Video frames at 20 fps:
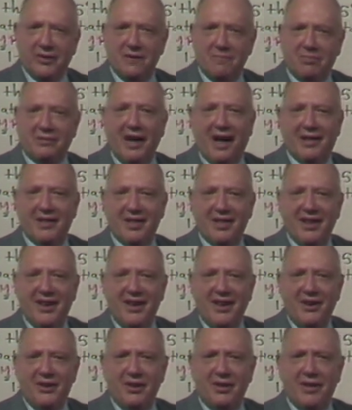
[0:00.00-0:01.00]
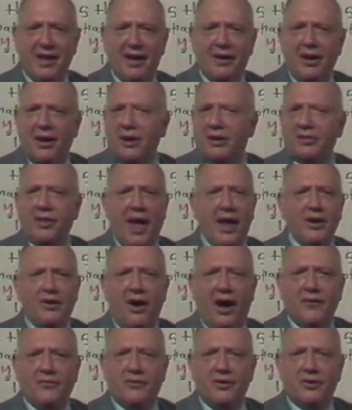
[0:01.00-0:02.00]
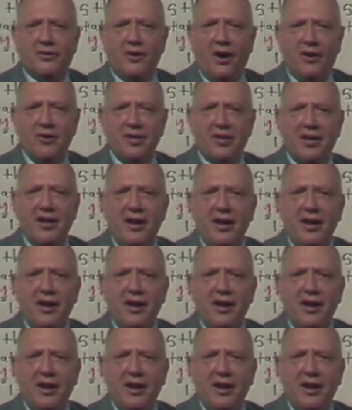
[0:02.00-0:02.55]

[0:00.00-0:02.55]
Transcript: plans. You'll say, thank God for Gross.